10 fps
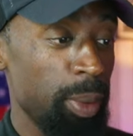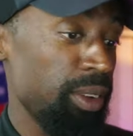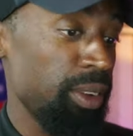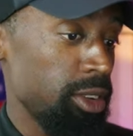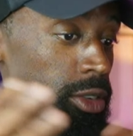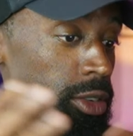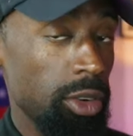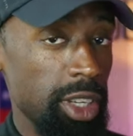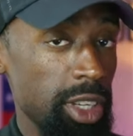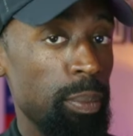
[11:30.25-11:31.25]
certain type
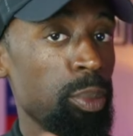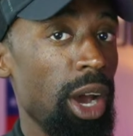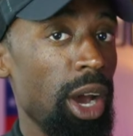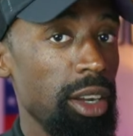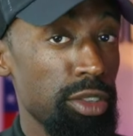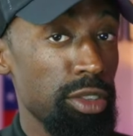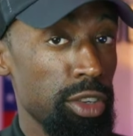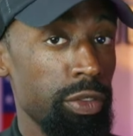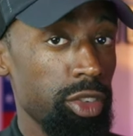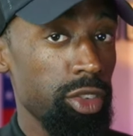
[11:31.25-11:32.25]
of products and
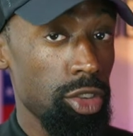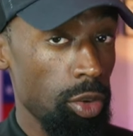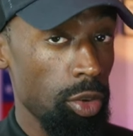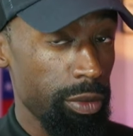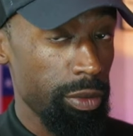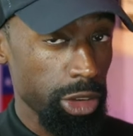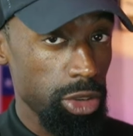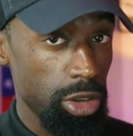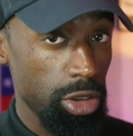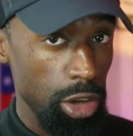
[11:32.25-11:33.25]
services so investors can
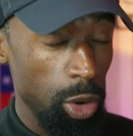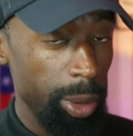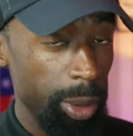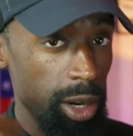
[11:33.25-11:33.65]
know about them.